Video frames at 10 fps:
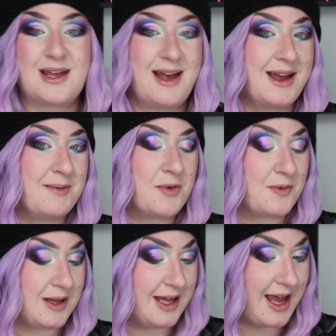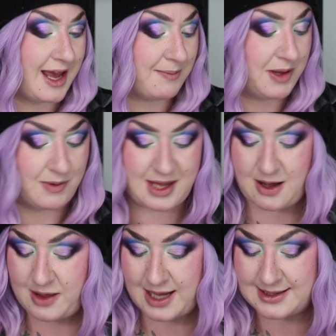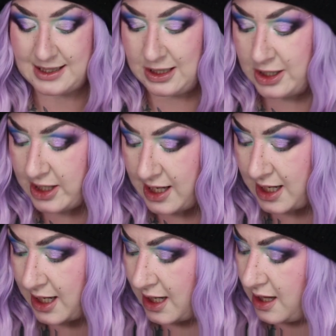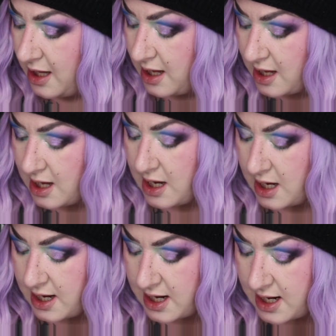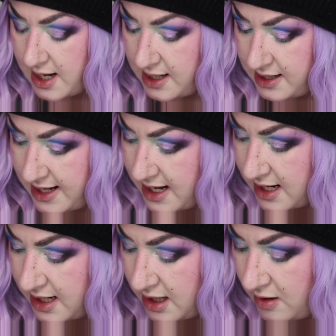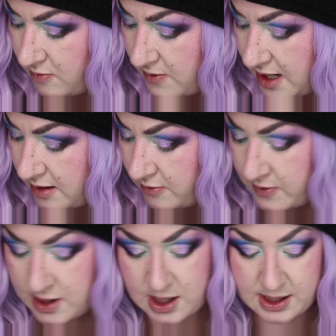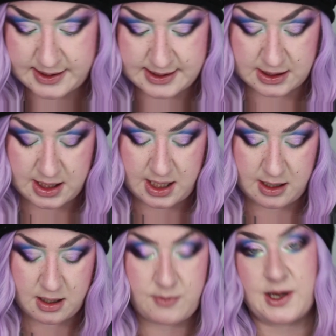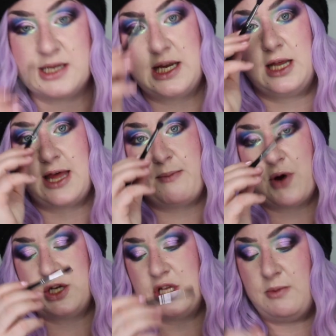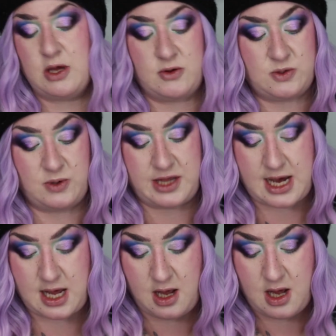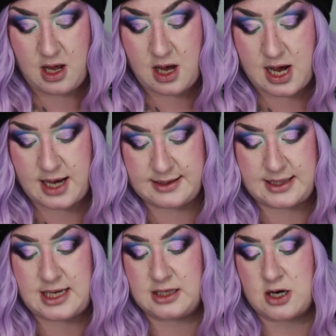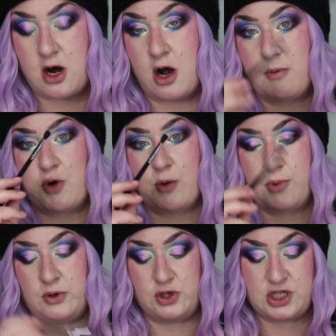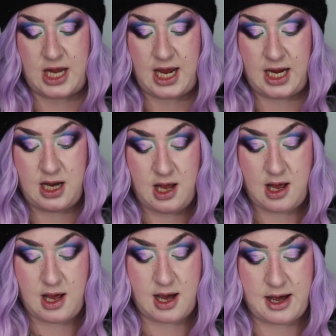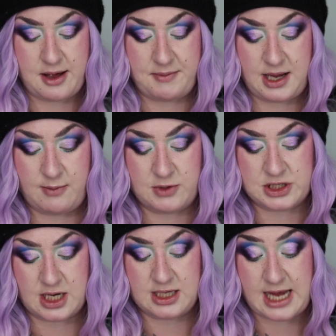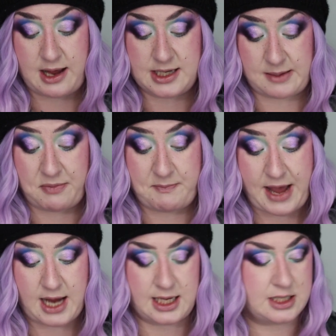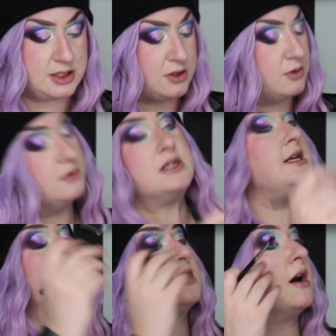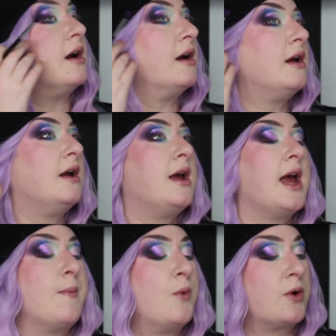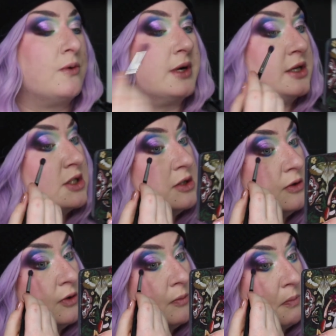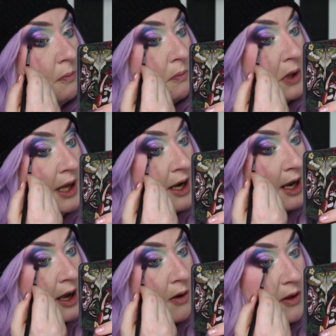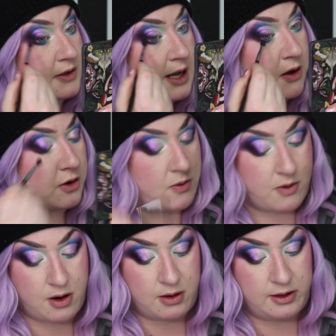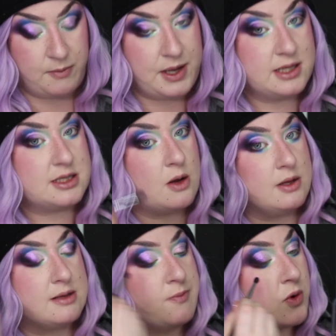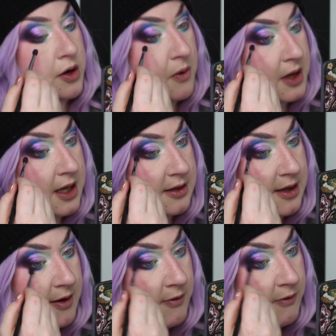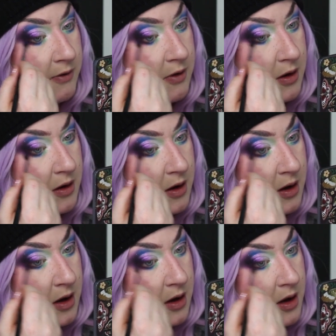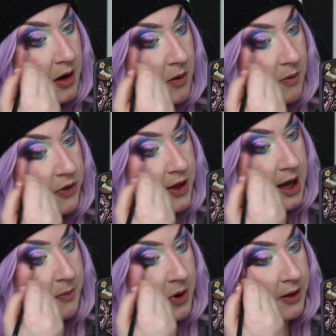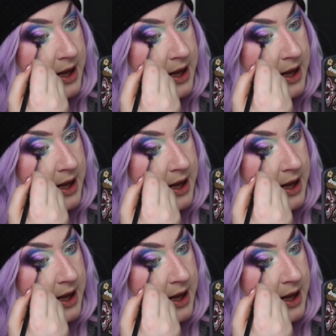I'm really happy with how that's looking. And then while we're still here, we're going to take that brush that we used with that Sea Star purple shade, and we're just going to dip back into Sea Star, and we're going to blend out this outer corner a little bit so it's more cohesive with the upper